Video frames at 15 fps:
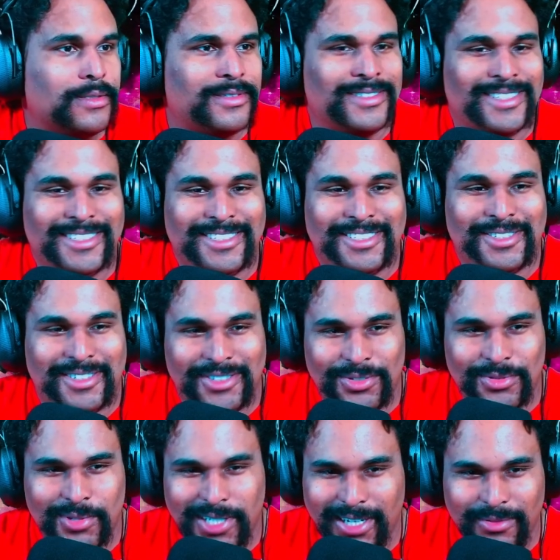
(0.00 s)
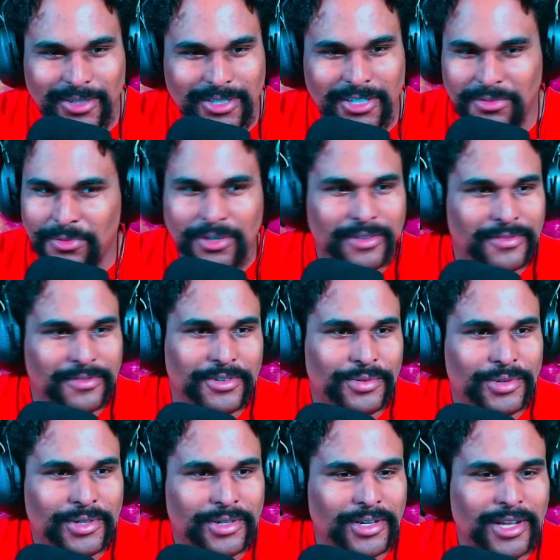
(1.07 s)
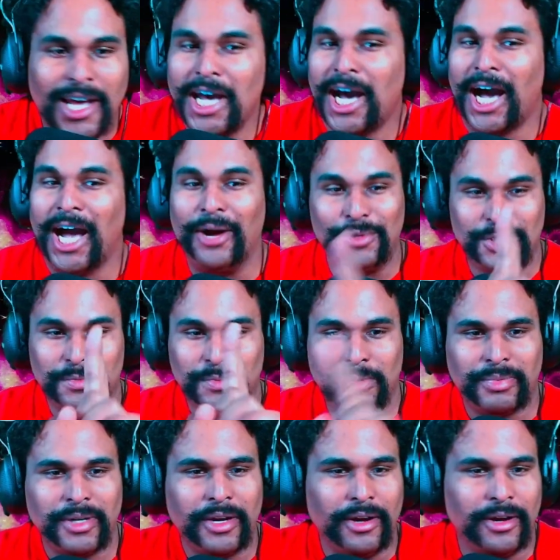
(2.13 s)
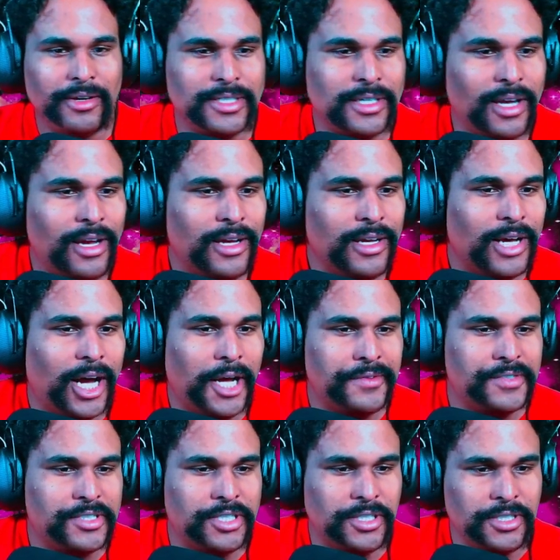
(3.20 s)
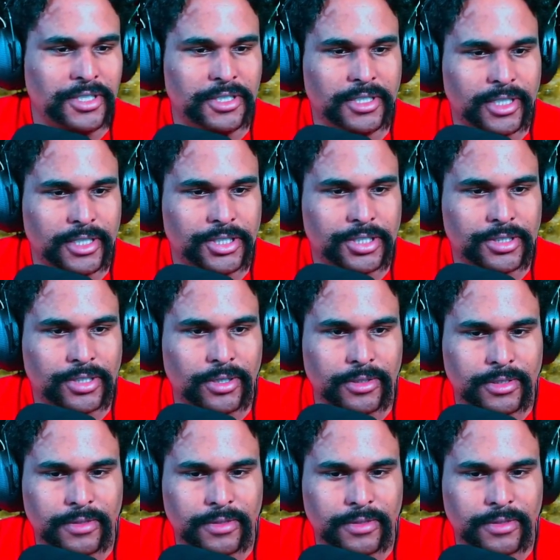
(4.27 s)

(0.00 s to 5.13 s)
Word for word: you can't redeem whatever you want. I was prepared. I have studied the ancient arts